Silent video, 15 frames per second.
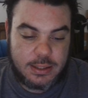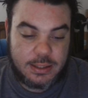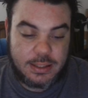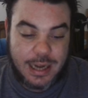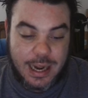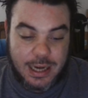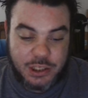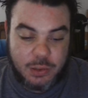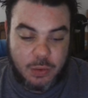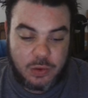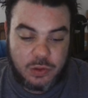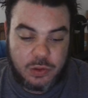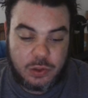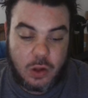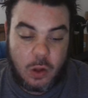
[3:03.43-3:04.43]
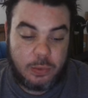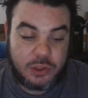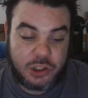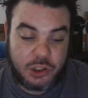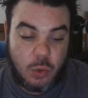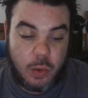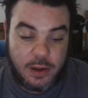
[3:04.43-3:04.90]
Saskatchewan
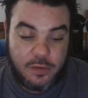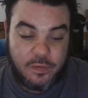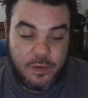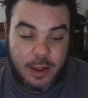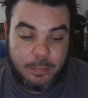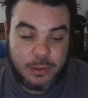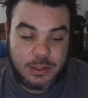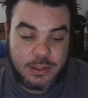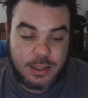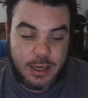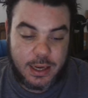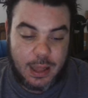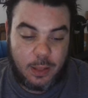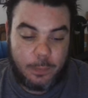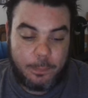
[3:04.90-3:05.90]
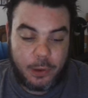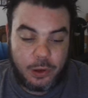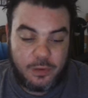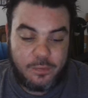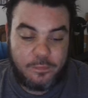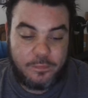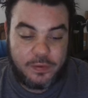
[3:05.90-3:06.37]
almost 25%,
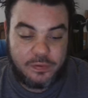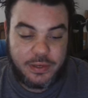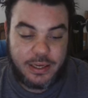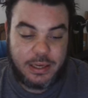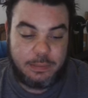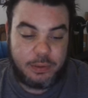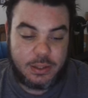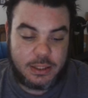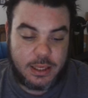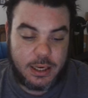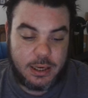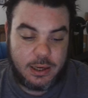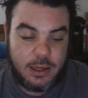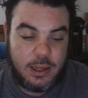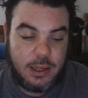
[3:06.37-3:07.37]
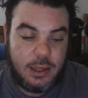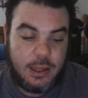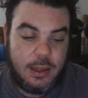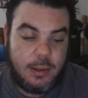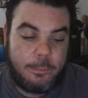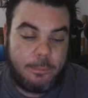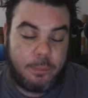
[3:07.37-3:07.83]
Alberta 15%,
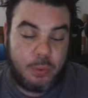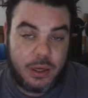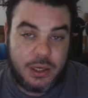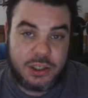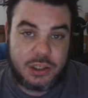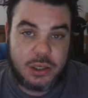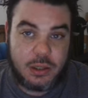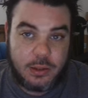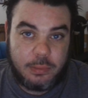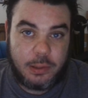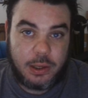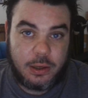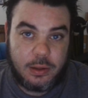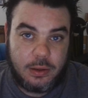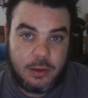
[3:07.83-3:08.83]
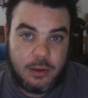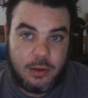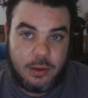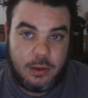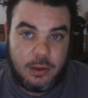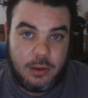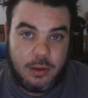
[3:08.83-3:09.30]
British Columbia.
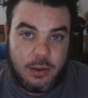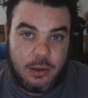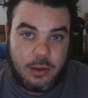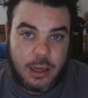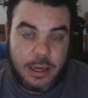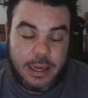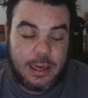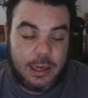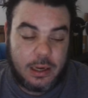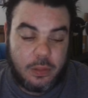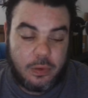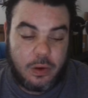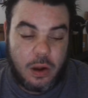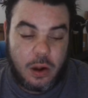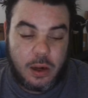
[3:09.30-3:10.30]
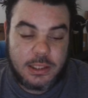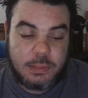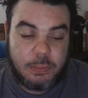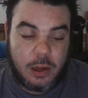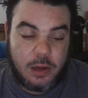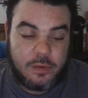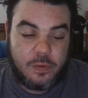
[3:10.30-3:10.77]
Again, another hot
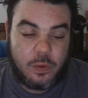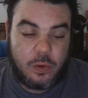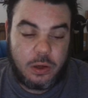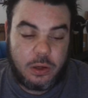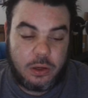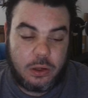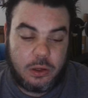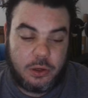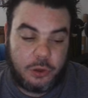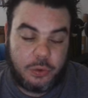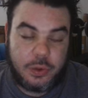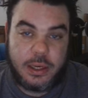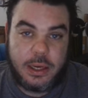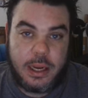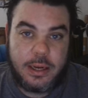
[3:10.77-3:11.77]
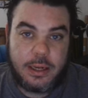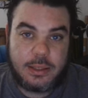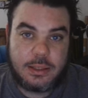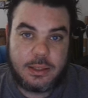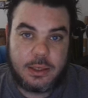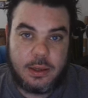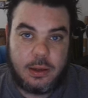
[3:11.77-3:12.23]
spot for new
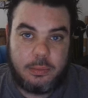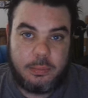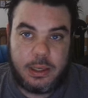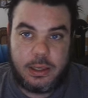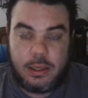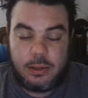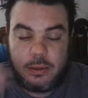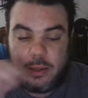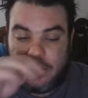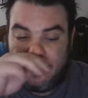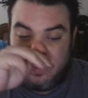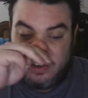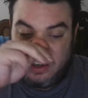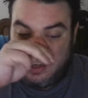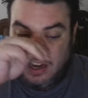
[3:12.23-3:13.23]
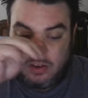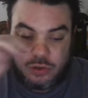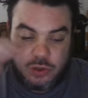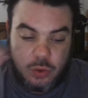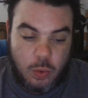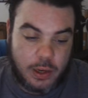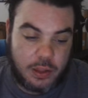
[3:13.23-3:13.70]
Canadians to come in and live, down
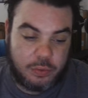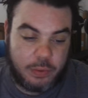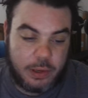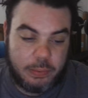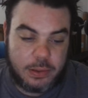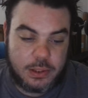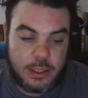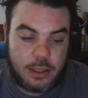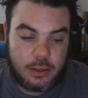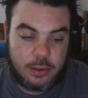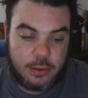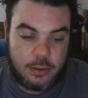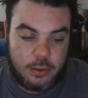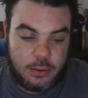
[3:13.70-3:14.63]
23%.